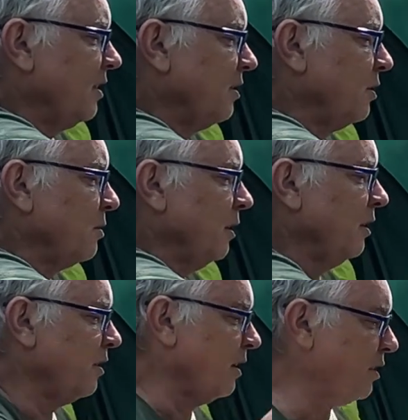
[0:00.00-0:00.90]
So it's quite
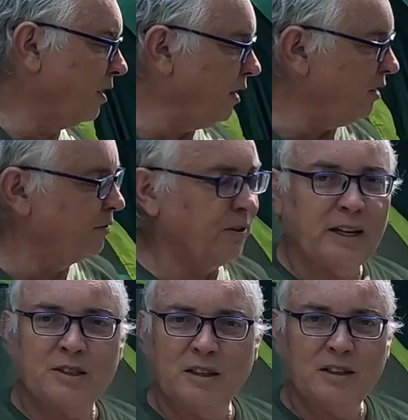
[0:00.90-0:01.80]
nice. That's your heat
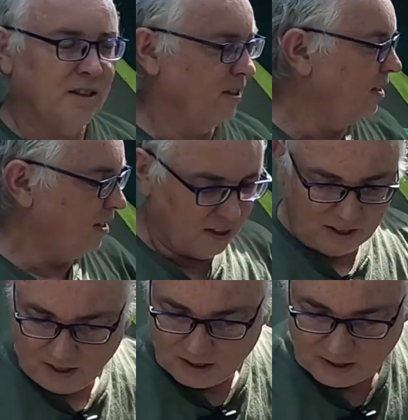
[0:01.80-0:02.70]
deflector.
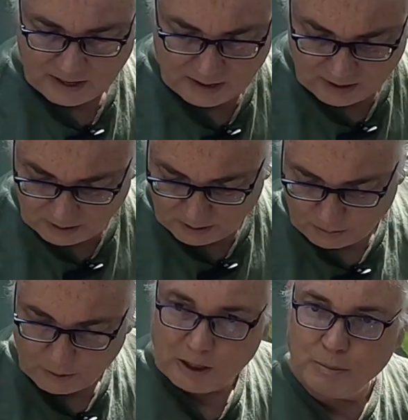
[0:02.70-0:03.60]
Now we're
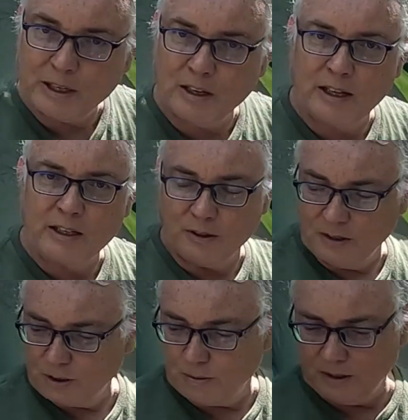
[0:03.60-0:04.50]
going to bake a cake on
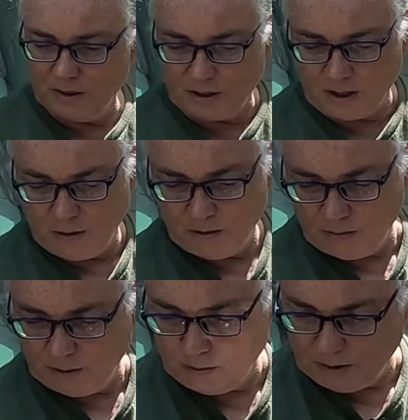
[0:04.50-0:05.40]
this one, so we
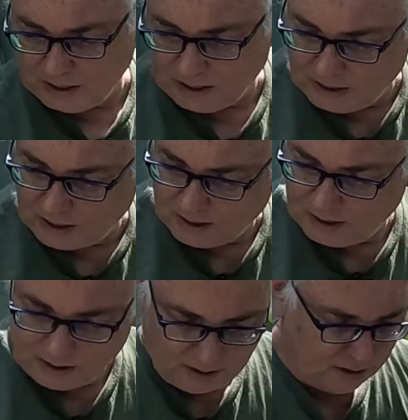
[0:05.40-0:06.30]
will need,
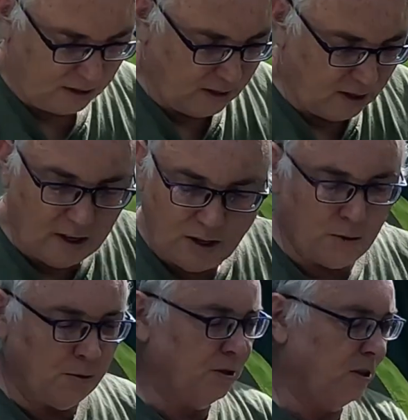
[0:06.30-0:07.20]

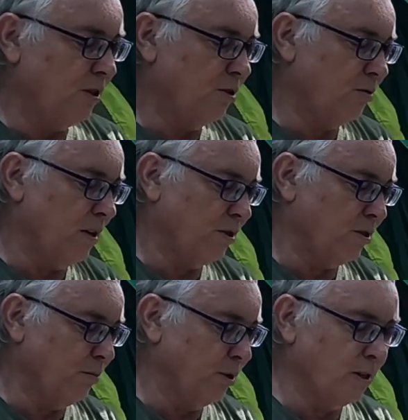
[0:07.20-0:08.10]
according to the instruction
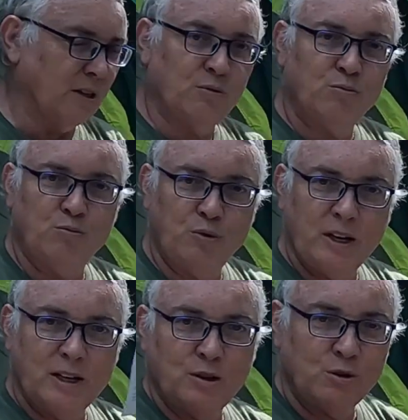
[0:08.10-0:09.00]
book, and it's a really
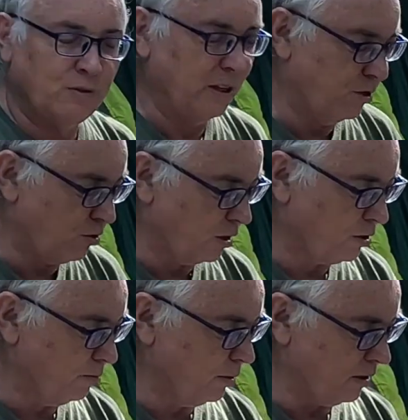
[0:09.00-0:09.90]
useful instruction
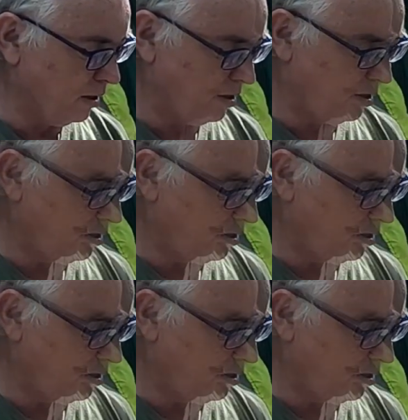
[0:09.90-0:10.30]
book, this.